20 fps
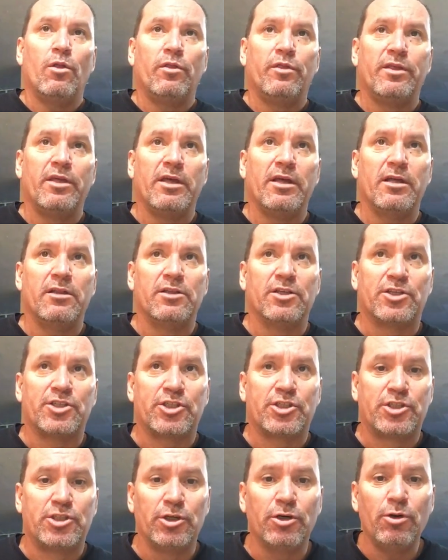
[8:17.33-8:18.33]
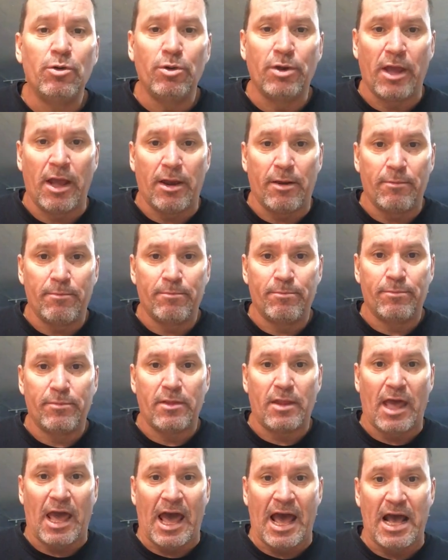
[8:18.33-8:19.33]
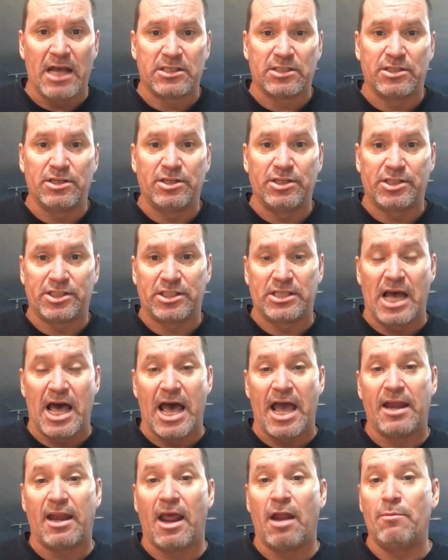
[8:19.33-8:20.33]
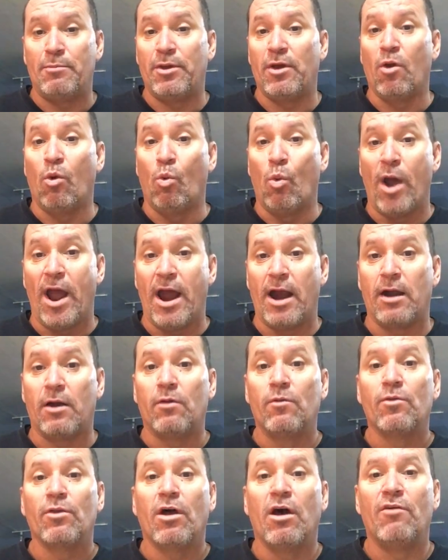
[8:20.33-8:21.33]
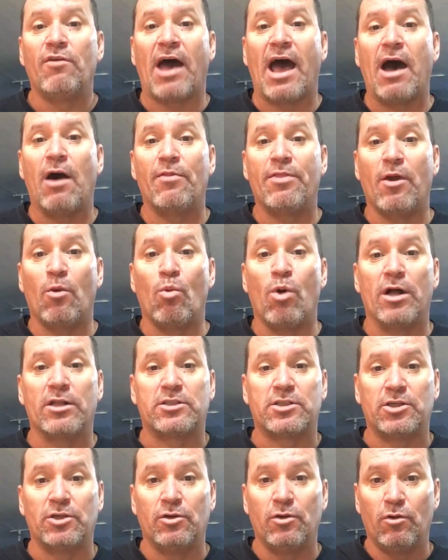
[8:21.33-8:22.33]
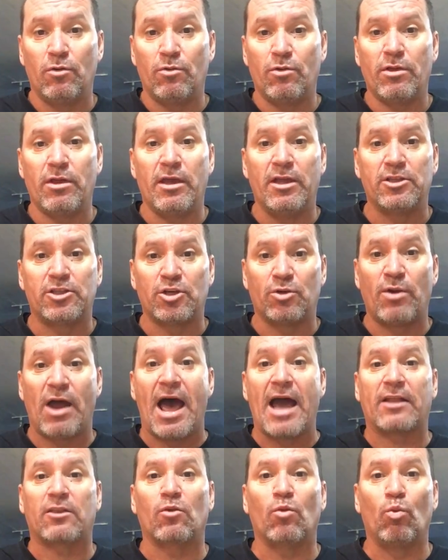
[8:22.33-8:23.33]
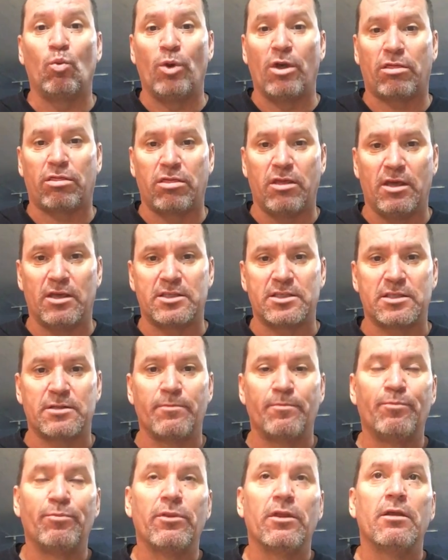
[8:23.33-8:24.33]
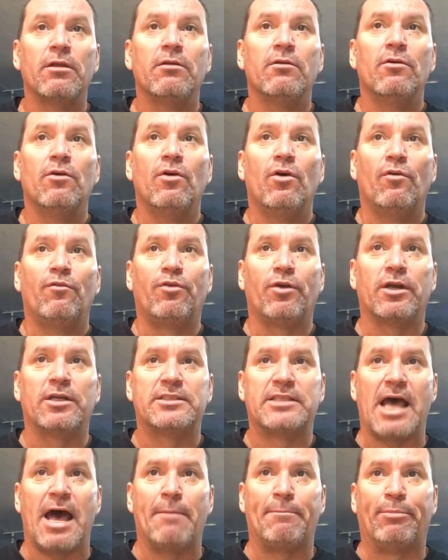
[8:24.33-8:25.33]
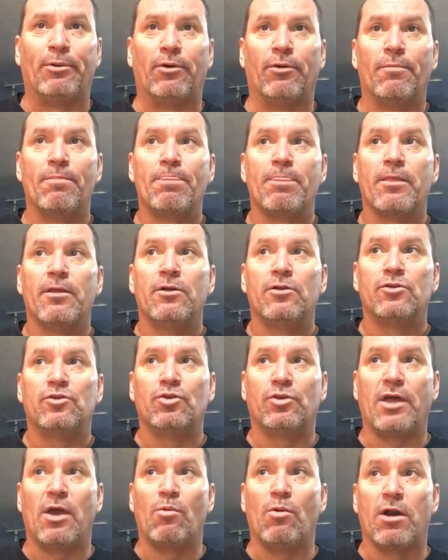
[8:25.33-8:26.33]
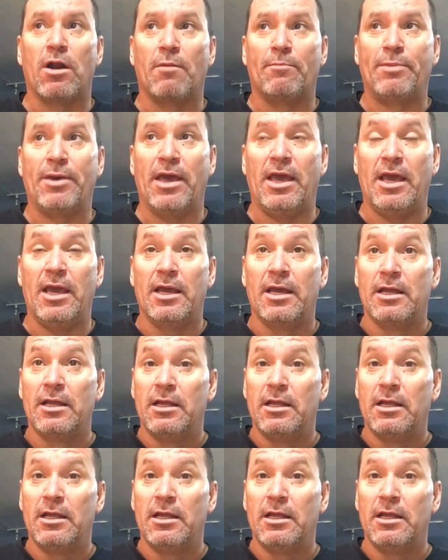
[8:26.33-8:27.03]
the student has to decide and be aware of how they want to interact with this. For example, do they want to be